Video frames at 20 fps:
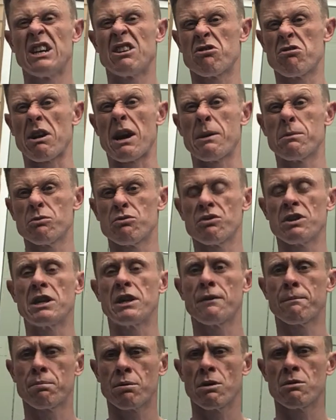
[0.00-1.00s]
grams
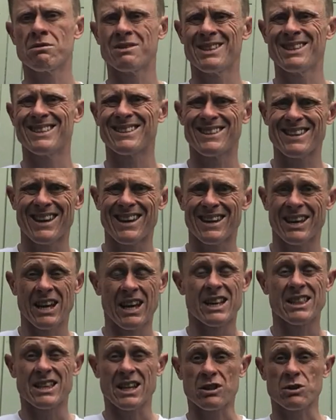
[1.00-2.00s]
really of protein a day.
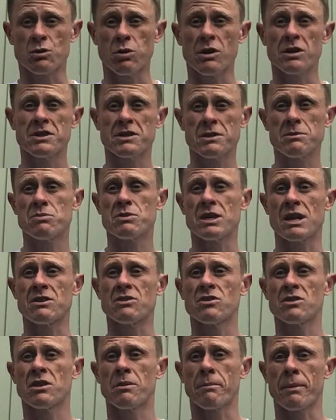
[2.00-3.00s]
That's quite a
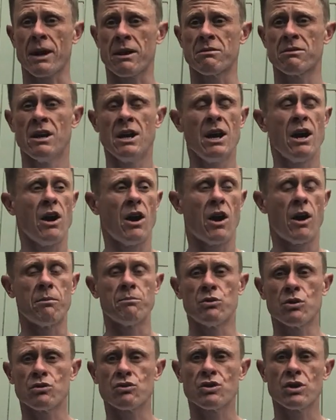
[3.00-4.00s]
substantial amount. I'm
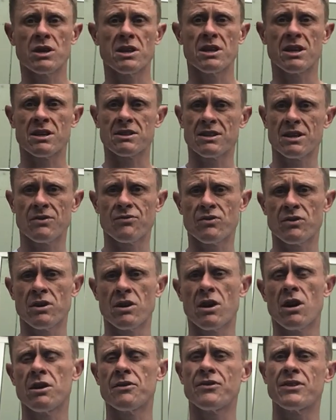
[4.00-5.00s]
not training excessively
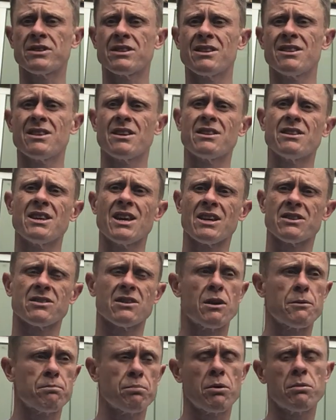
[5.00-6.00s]
hard. If I did, then yes,
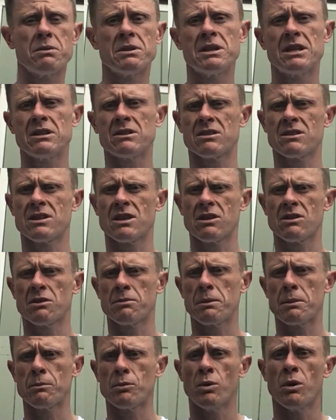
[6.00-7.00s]
I'd probably need to take on a
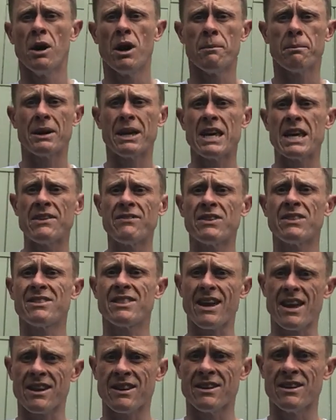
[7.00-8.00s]
bit more. But even
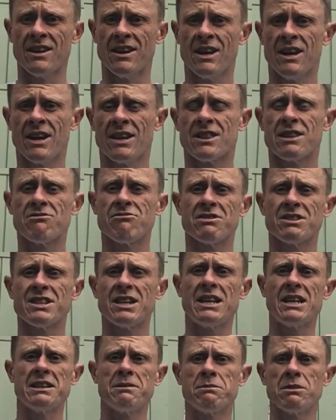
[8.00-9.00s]
then, there is a
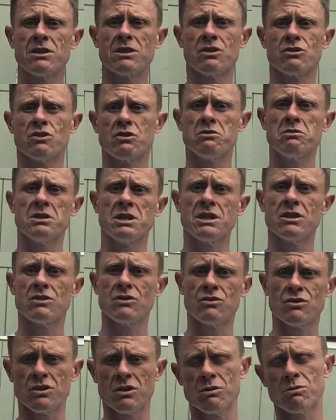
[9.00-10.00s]
limit that you need
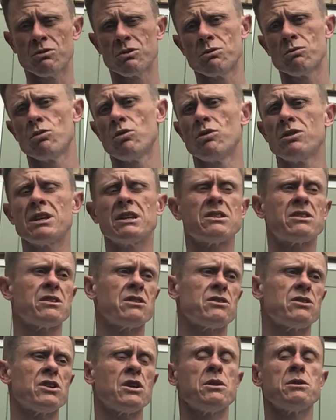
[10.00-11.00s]
to do. So all this
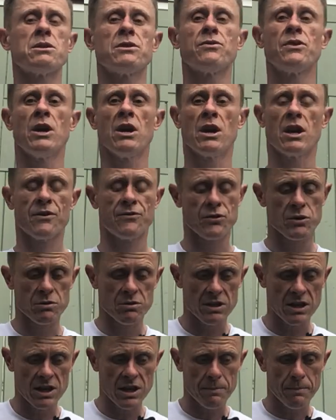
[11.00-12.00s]
in terms of, if you
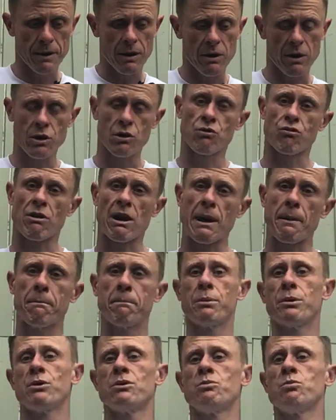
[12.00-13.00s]
think about a gram
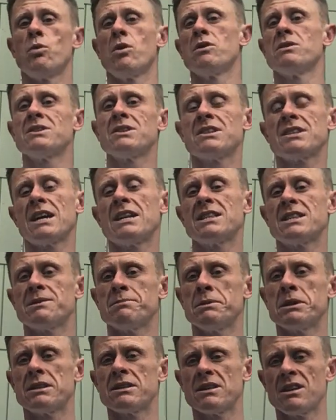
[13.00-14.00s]
per one
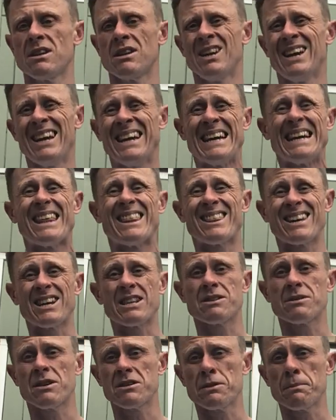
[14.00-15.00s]
centimeter,
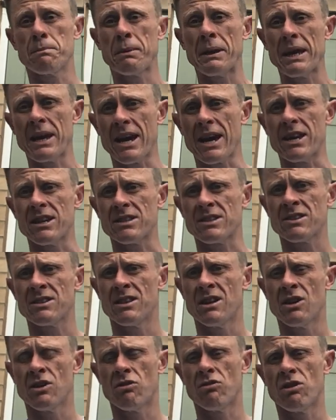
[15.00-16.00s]
that's that's a B S,
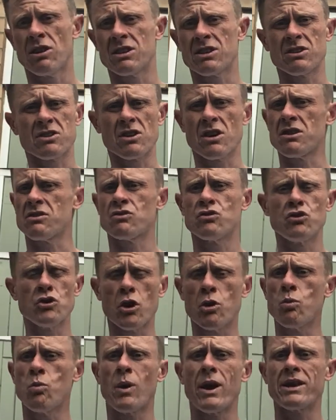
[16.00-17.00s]
right? Because there's
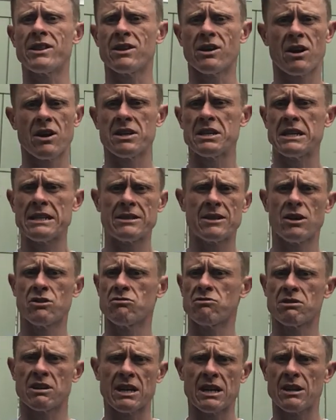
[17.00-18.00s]
no way that I need one
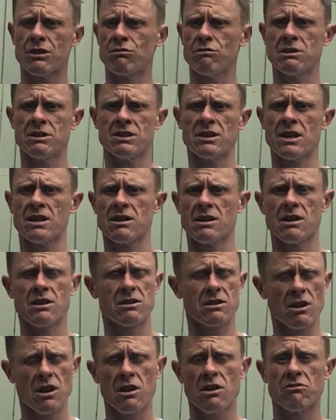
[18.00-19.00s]
hundred
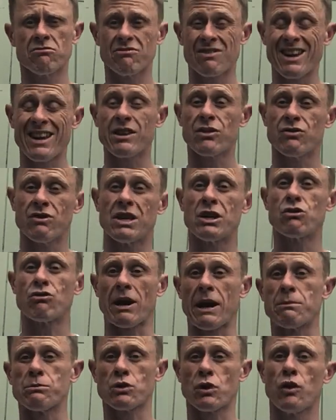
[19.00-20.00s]
eighty-three
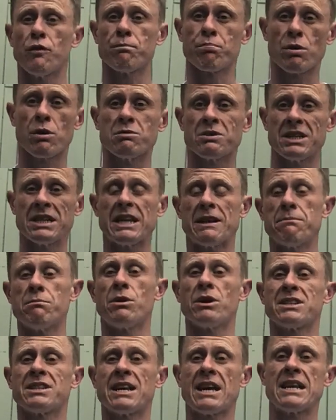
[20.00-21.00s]
grams of protein in
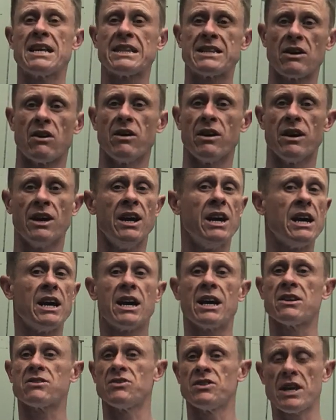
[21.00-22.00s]
my daily diet.
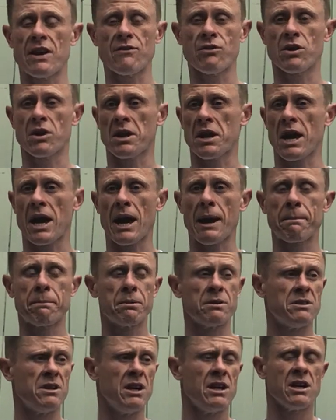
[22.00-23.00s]
It's never going to
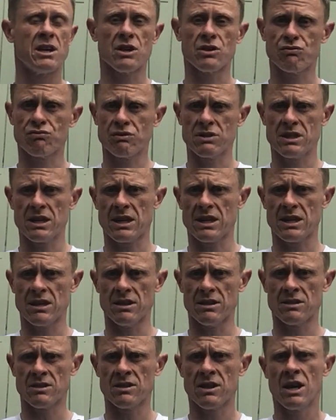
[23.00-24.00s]
happen. It's
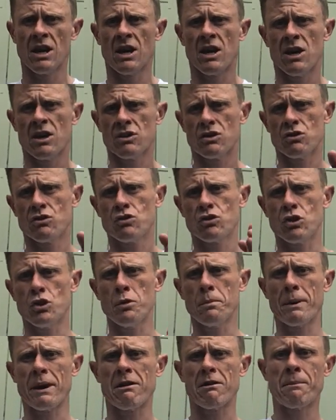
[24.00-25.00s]
ridiculous. So
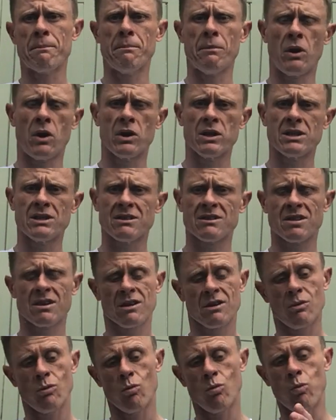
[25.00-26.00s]
do bear in mind
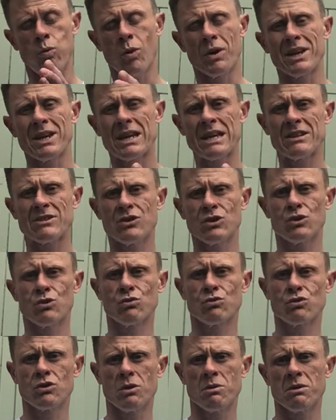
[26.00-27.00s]
what it is that you're
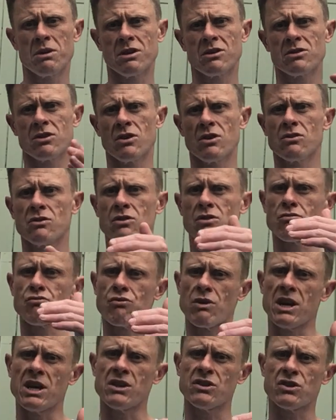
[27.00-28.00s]
doing in terms of the
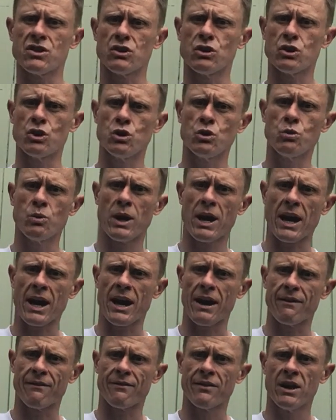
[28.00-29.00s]
range that you
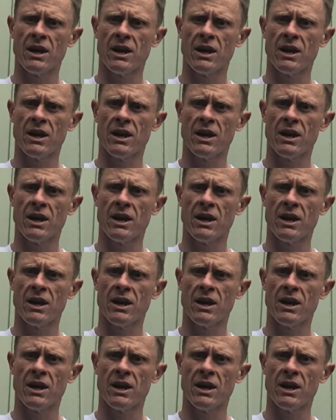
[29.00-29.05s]
have.